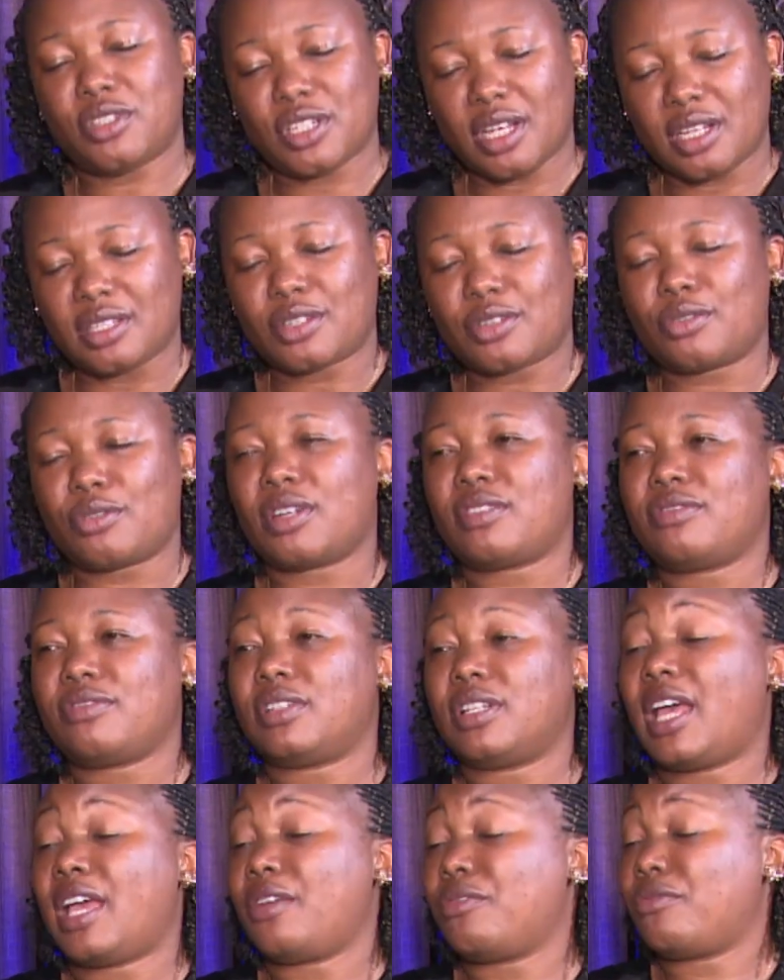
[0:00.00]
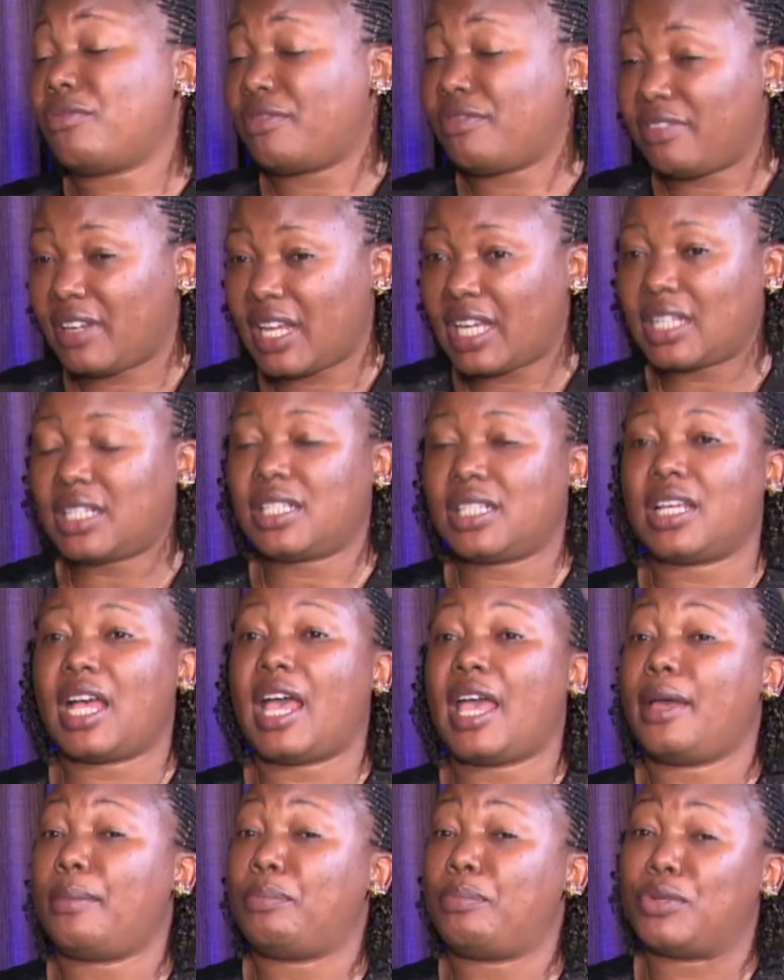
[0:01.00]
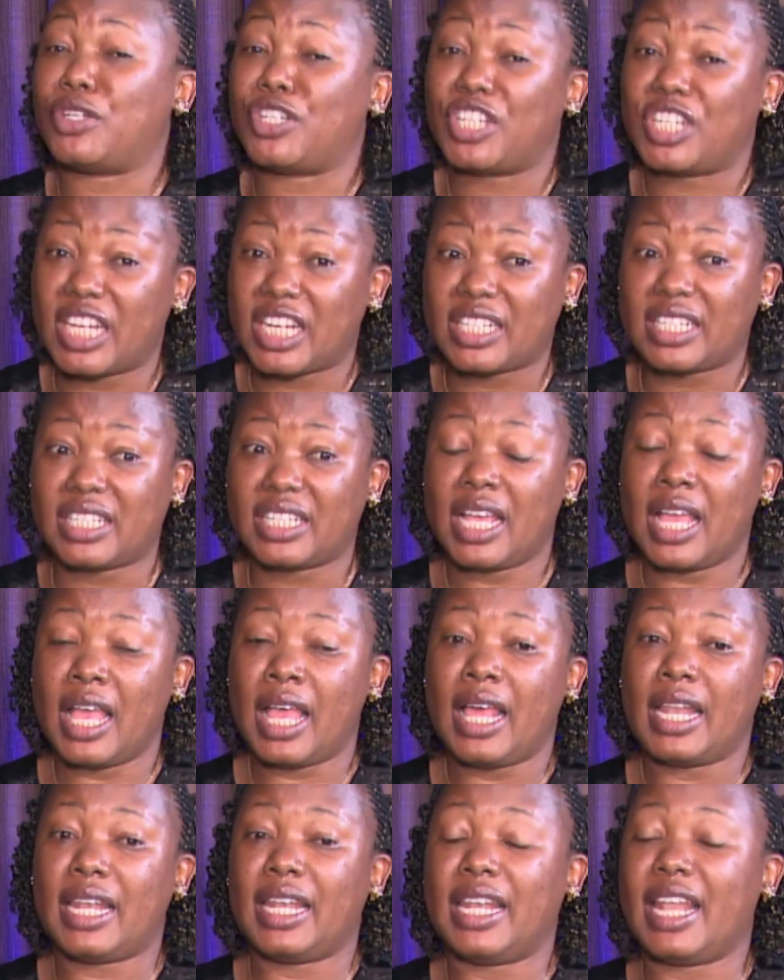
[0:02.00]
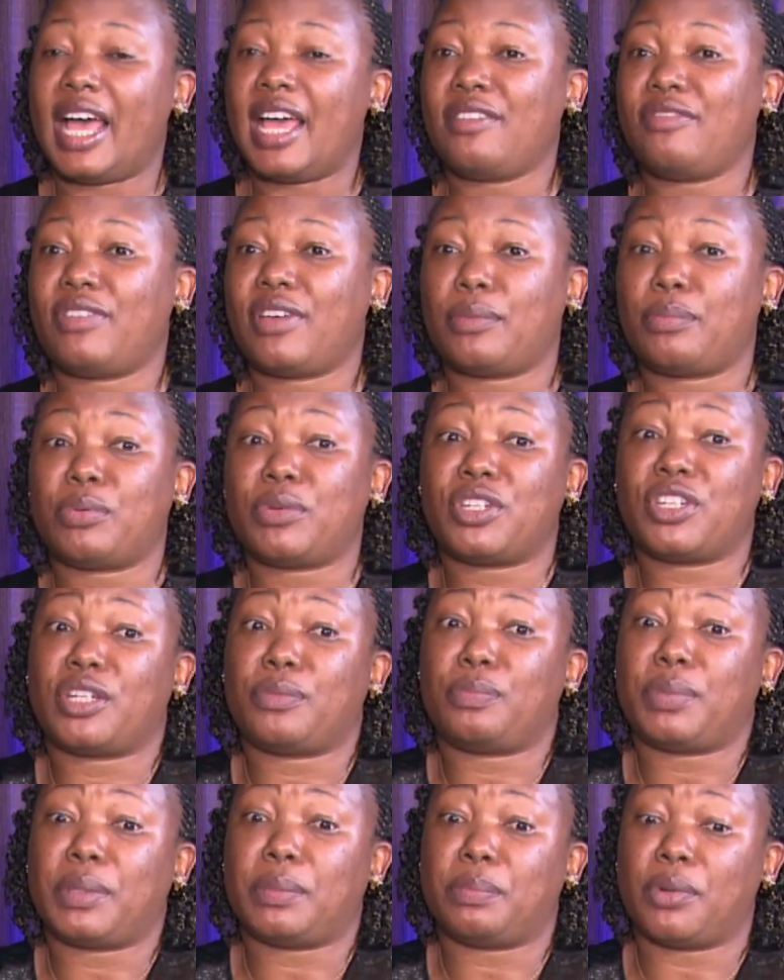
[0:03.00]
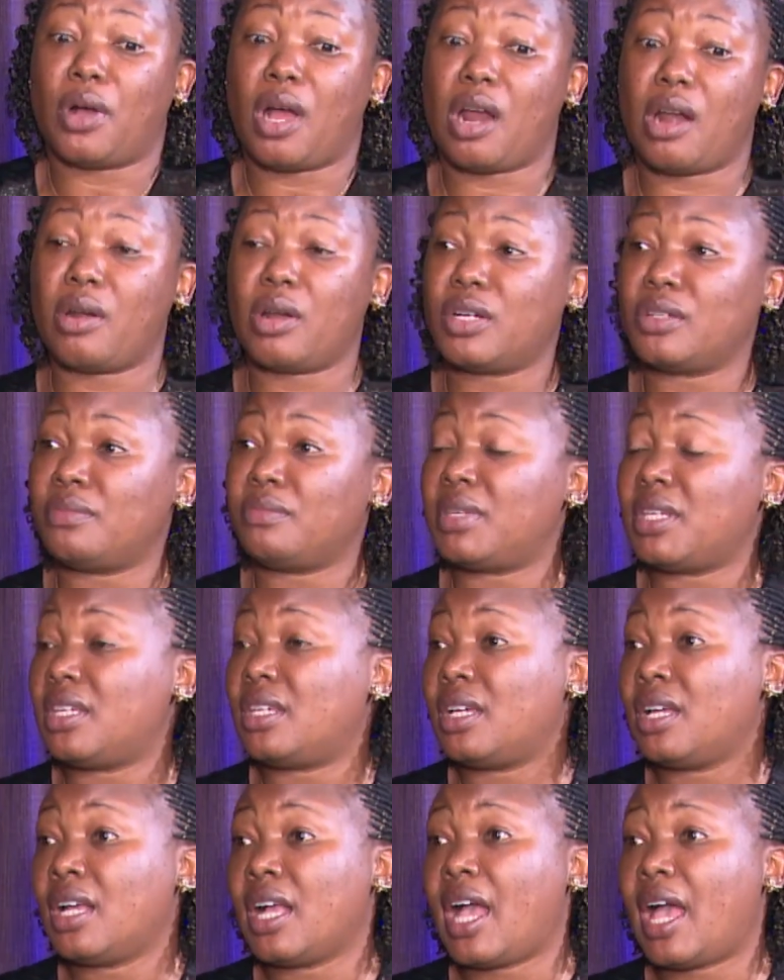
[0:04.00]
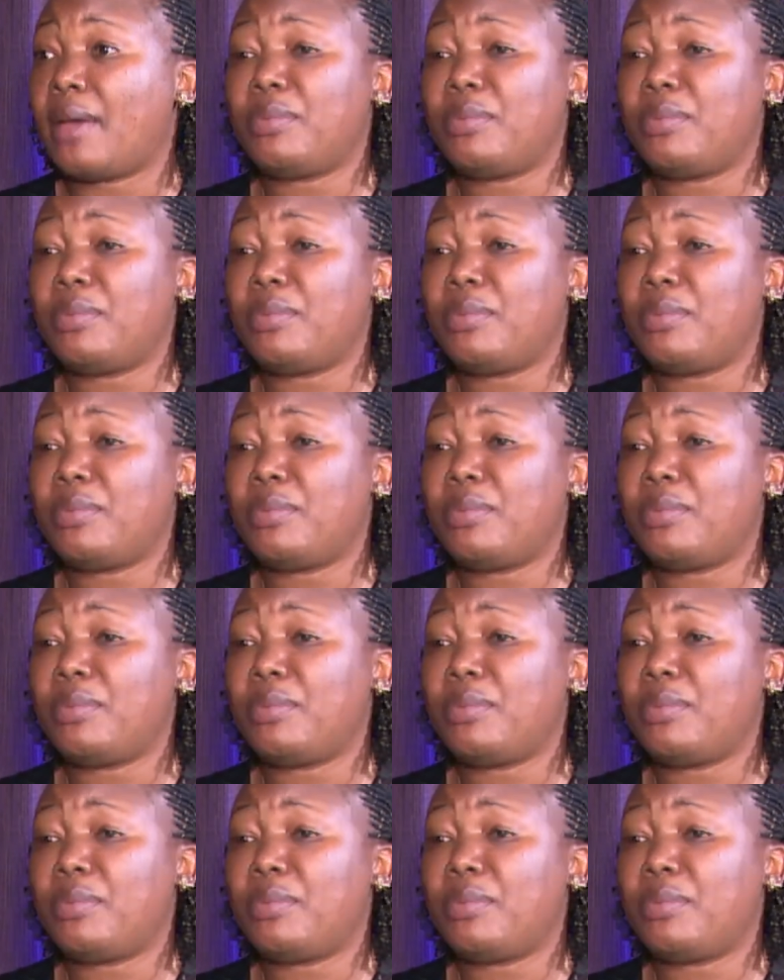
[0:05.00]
I'm just grateful. I reflect. I appreciate life. I appreciate people around me.